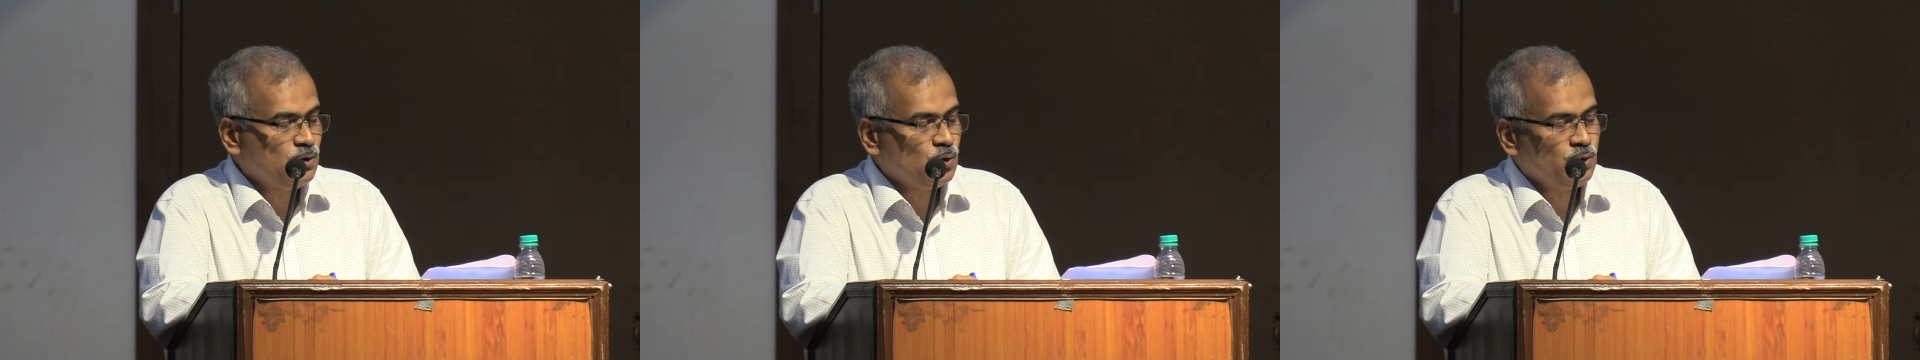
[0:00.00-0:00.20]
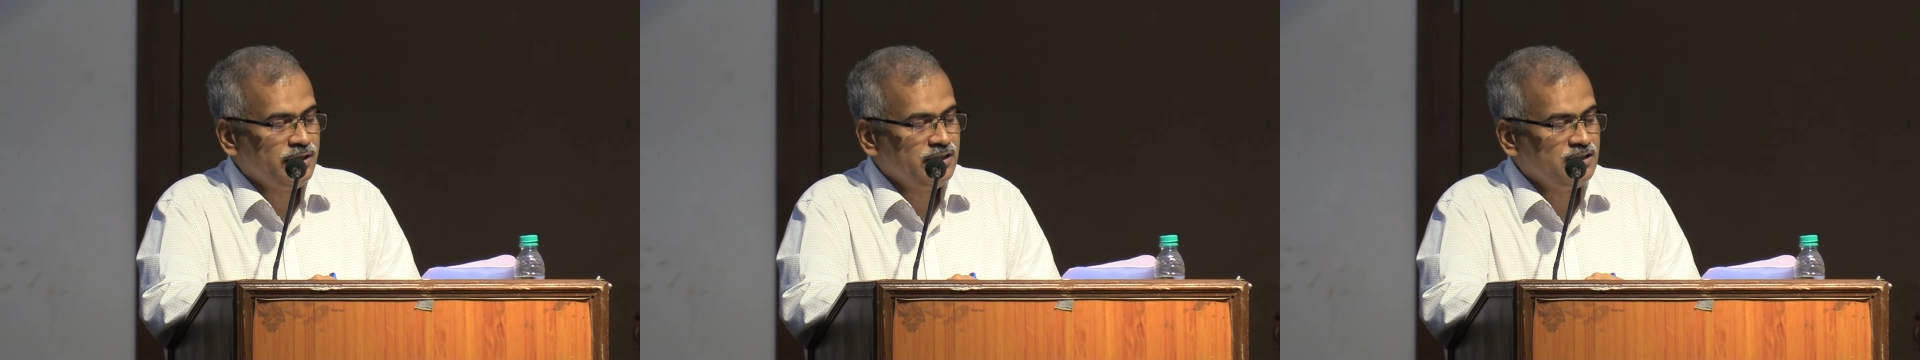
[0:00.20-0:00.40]

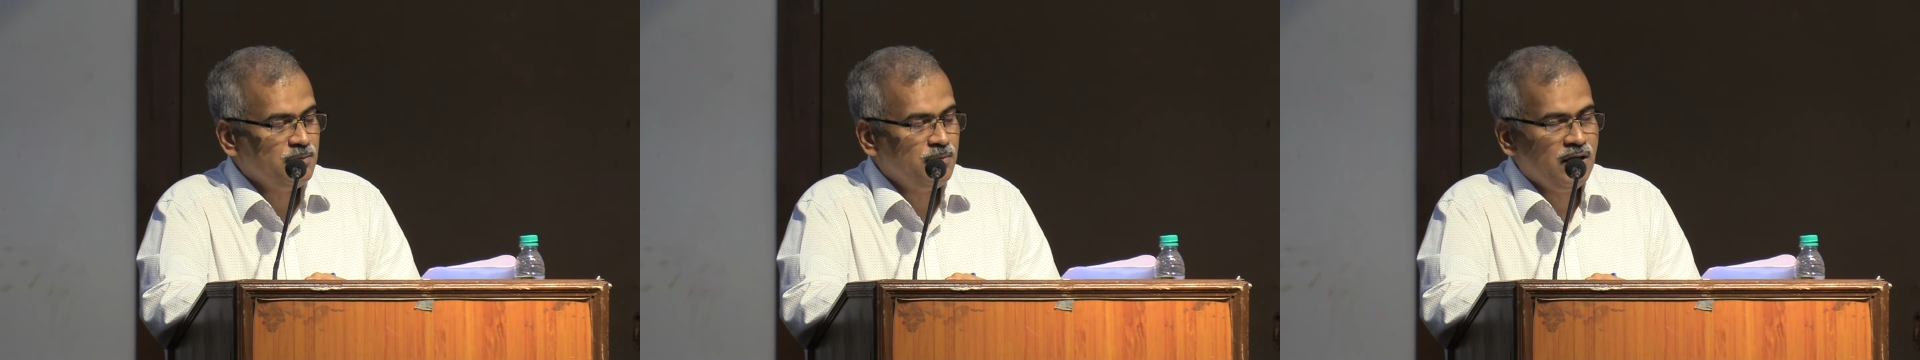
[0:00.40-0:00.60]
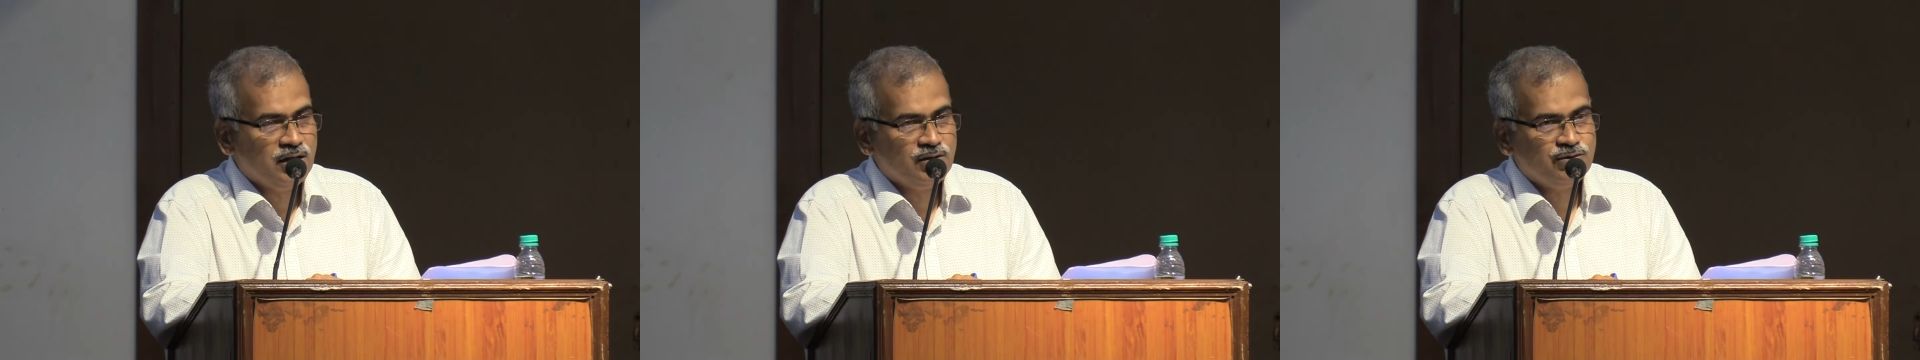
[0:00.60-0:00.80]
growing
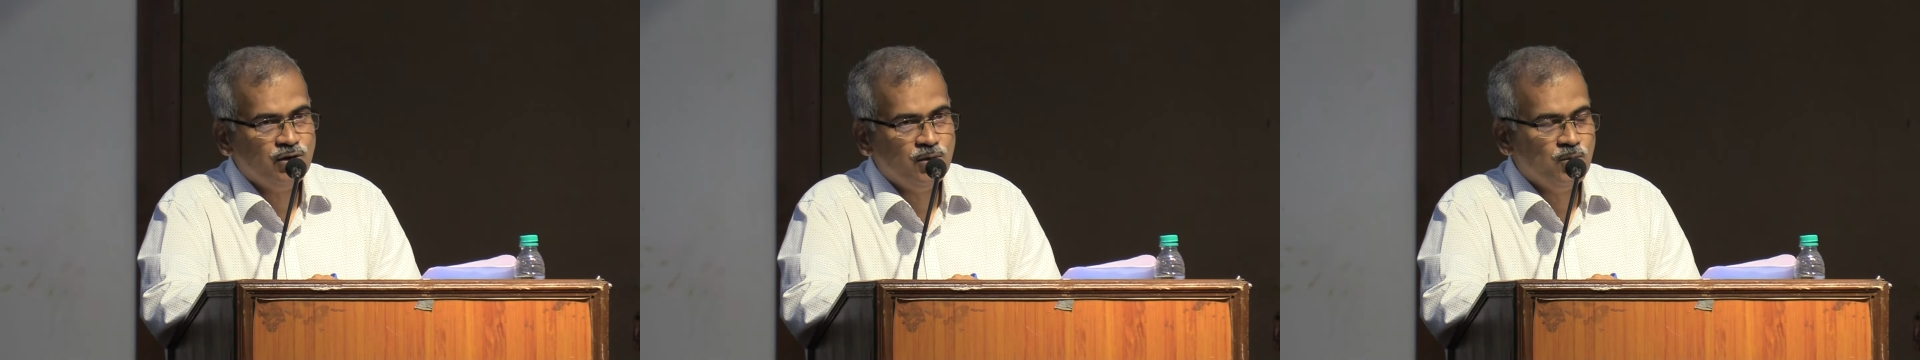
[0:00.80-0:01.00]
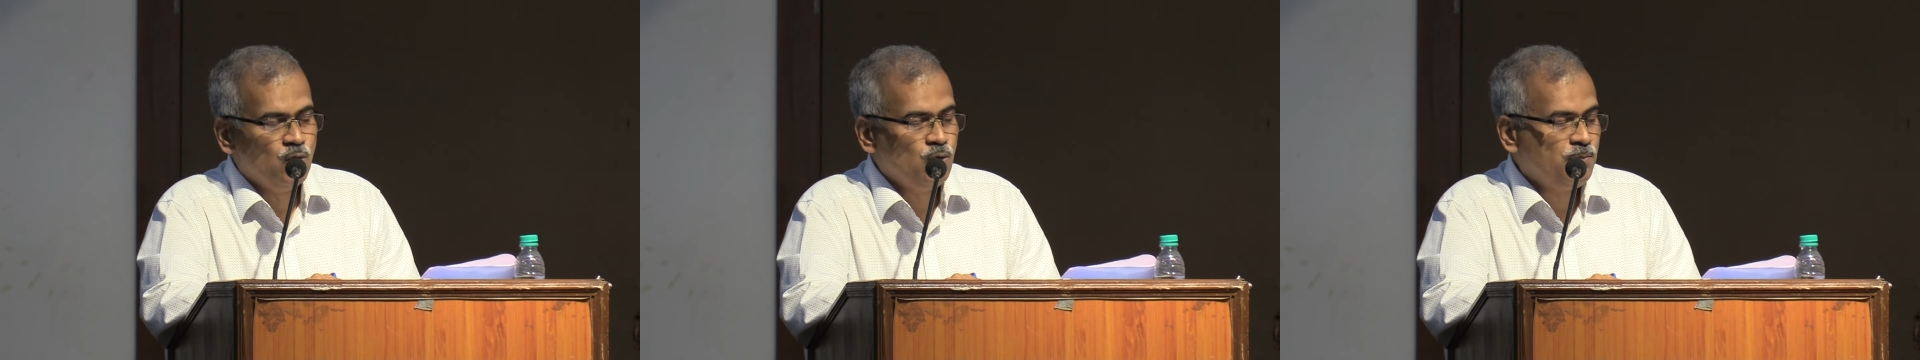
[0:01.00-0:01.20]
demand
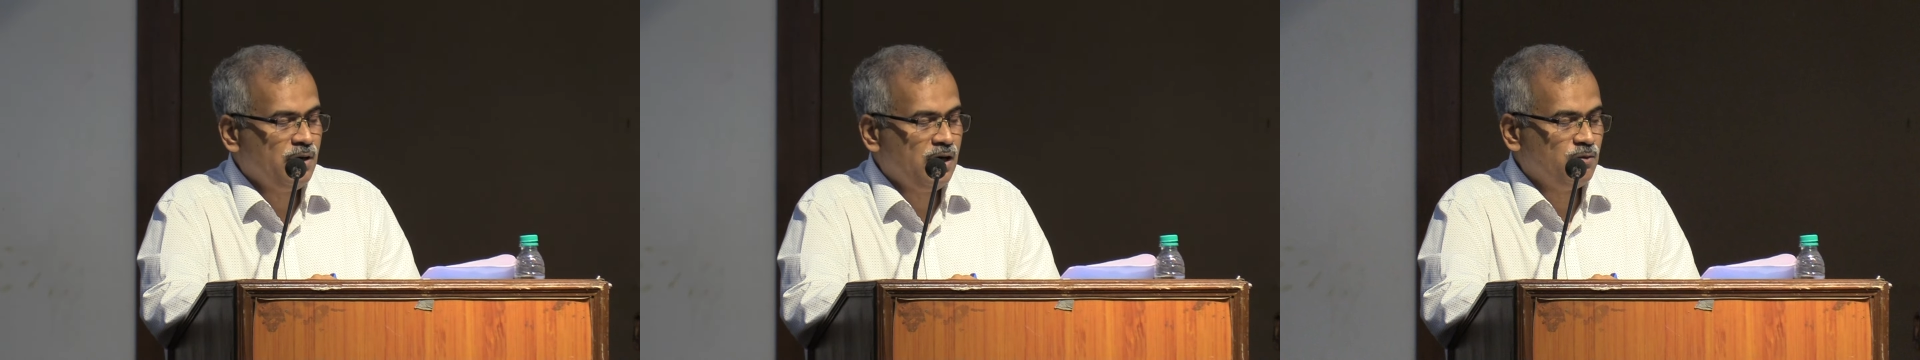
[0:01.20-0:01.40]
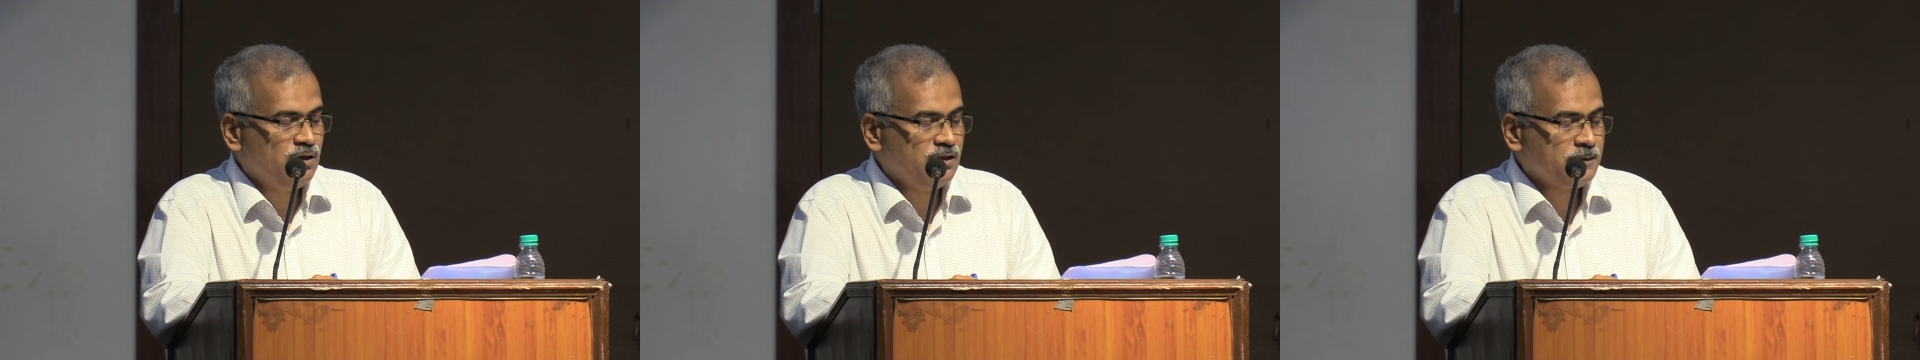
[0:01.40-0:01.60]
for more
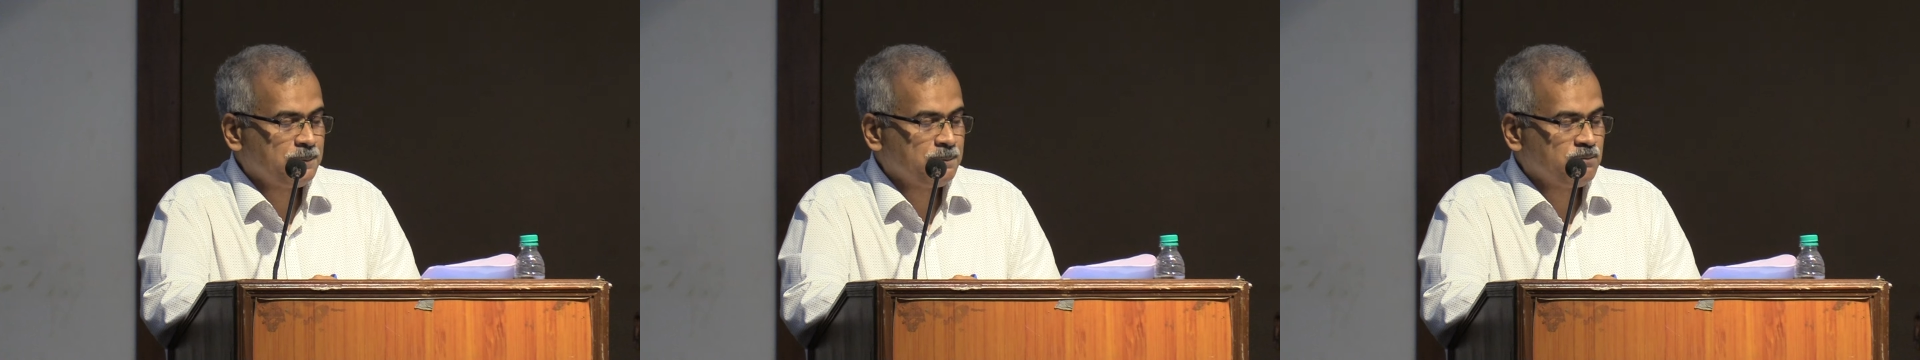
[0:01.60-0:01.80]
power.